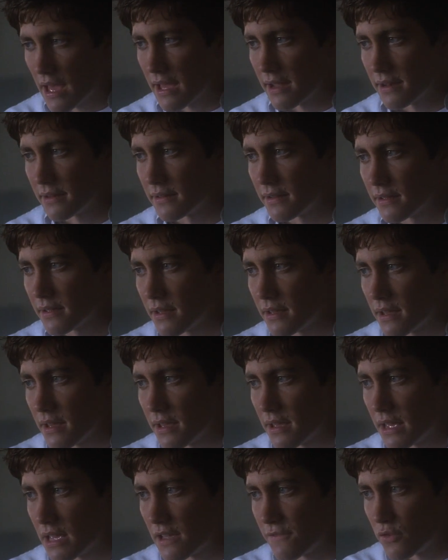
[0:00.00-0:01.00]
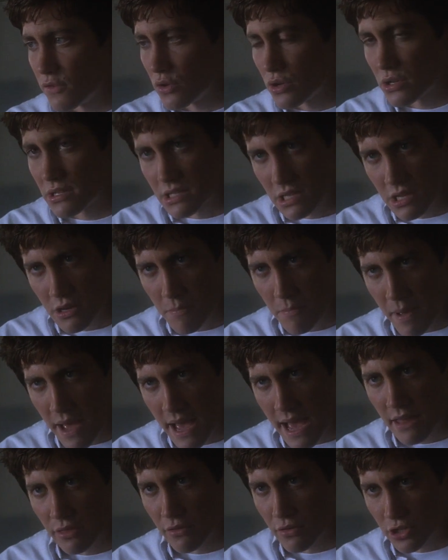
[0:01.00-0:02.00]
through God's channel, but the teacher
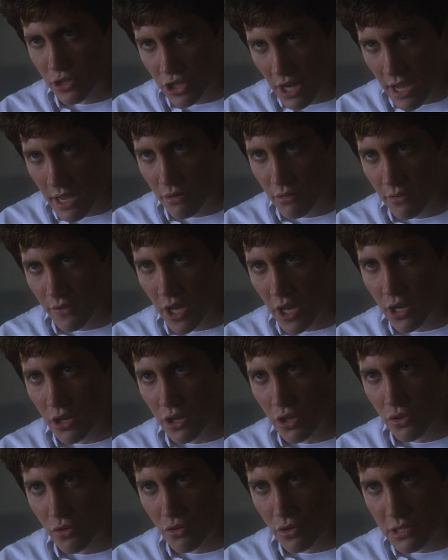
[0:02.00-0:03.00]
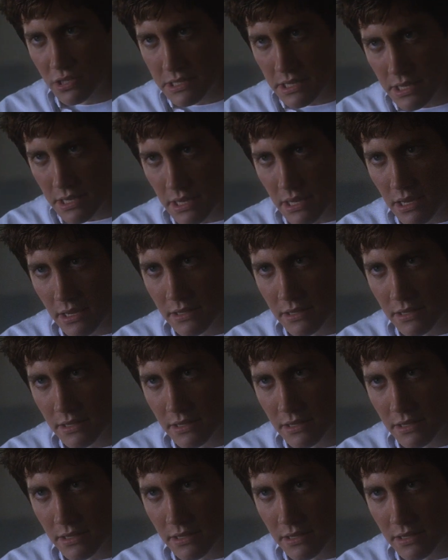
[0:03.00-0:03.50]
says he has to stop talking about it.